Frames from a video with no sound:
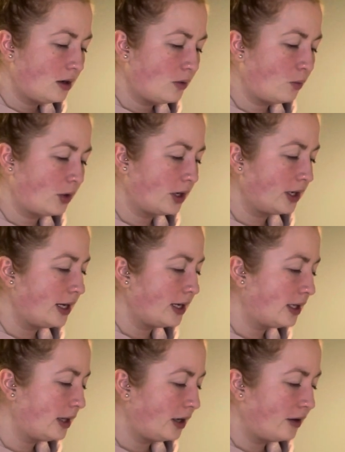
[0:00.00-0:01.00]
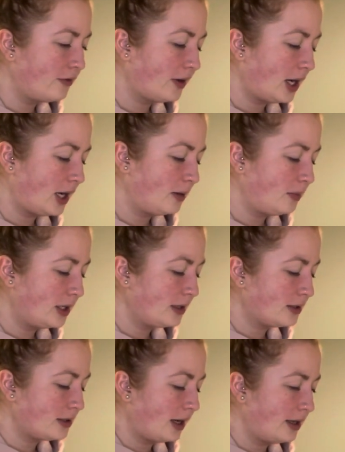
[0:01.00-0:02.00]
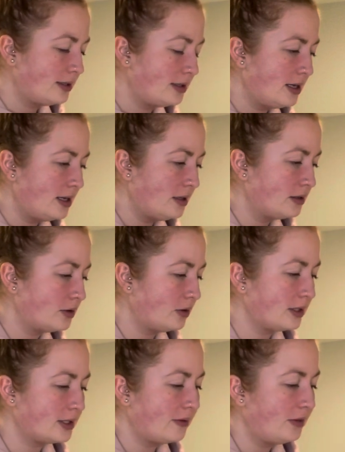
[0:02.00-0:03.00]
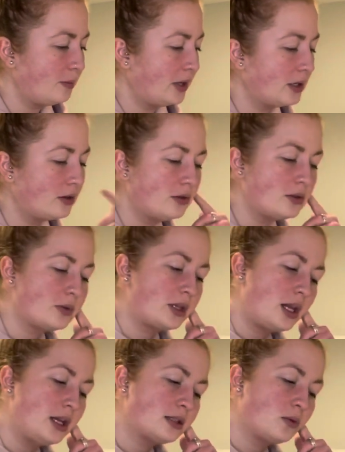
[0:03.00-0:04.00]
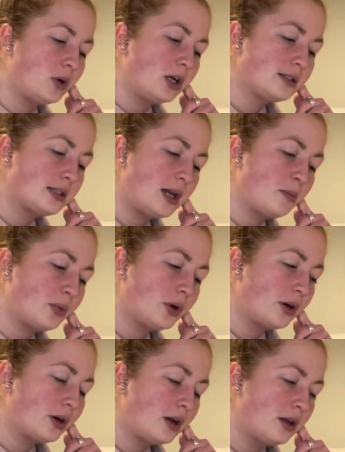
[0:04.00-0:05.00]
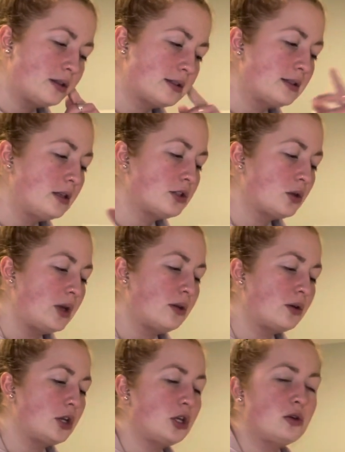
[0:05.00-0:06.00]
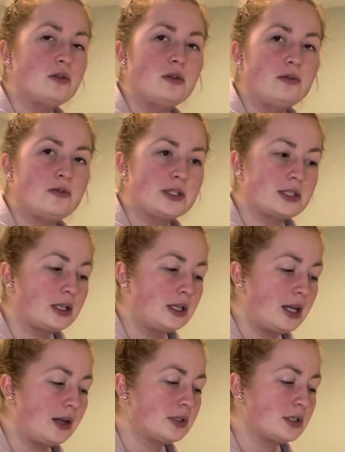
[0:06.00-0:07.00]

we're going to kind of clarify, because I see, so the Seven of Pentacles with the Ace of Wands, the Emperor, so either you physically have